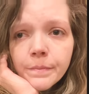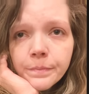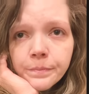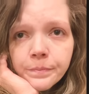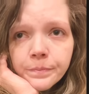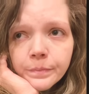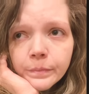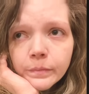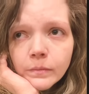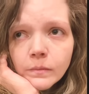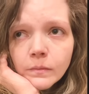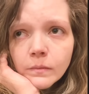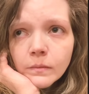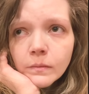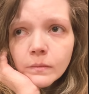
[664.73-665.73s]

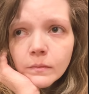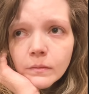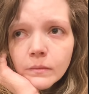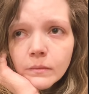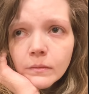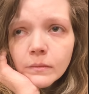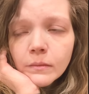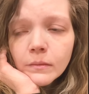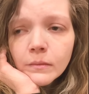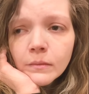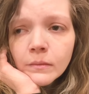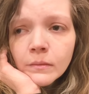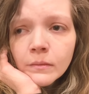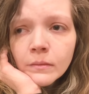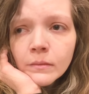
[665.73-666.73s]

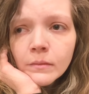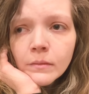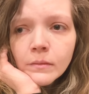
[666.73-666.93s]
Nothing is said.